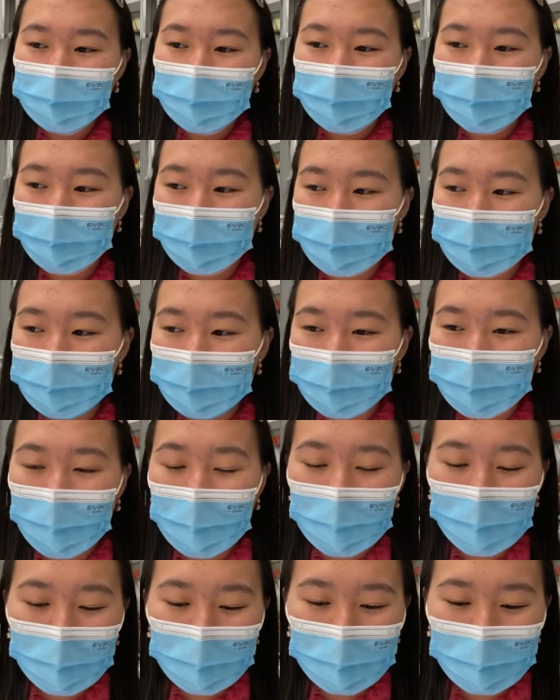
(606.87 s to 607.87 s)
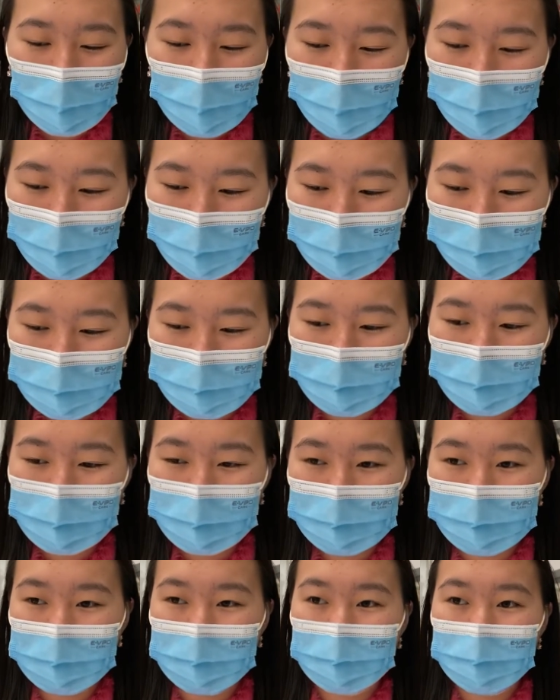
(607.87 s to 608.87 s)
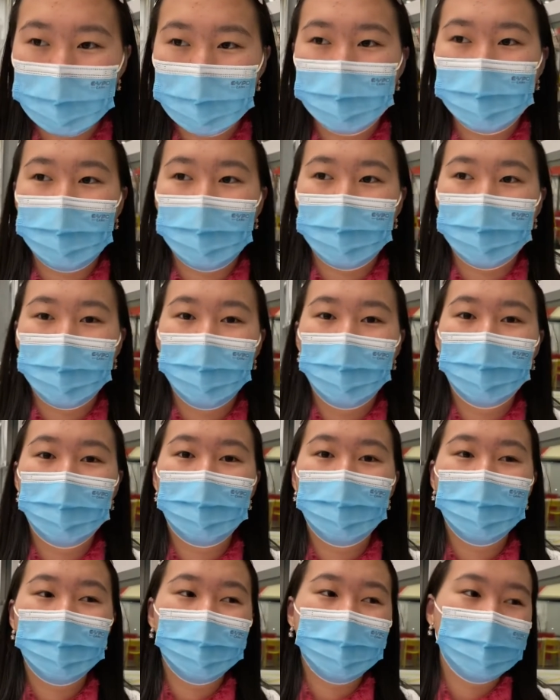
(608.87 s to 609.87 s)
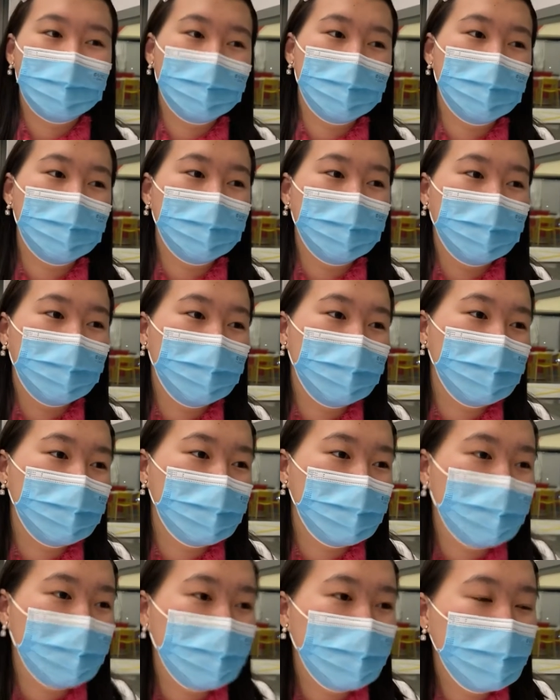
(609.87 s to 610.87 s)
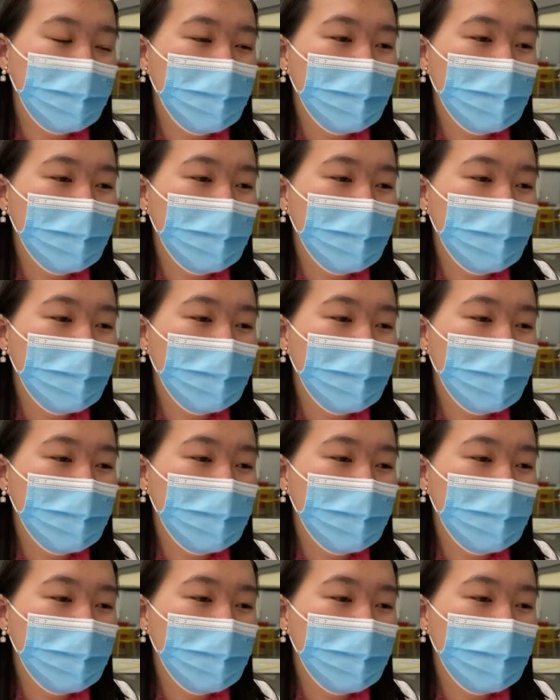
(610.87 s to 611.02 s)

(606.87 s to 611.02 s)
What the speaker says: with higher crime rates, you're going to see it being more polluted and more dirtied.